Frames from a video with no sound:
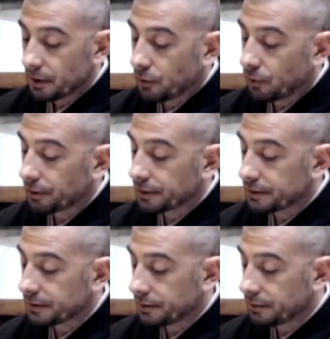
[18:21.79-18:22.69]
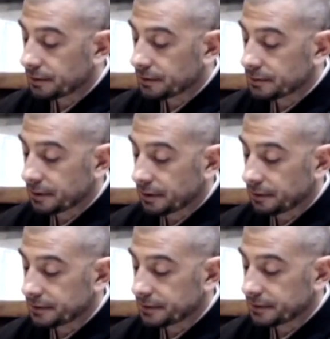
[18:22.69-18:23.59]
according to Dogen's
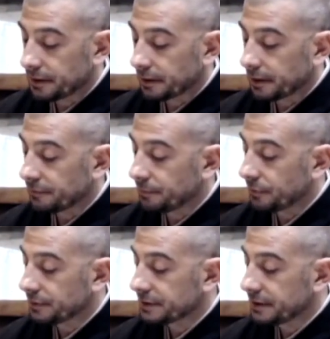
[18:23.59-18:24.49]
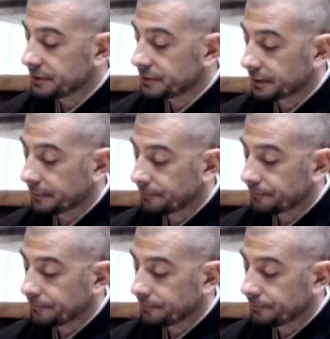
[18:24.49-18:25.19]
understanding of Buddha's teaching.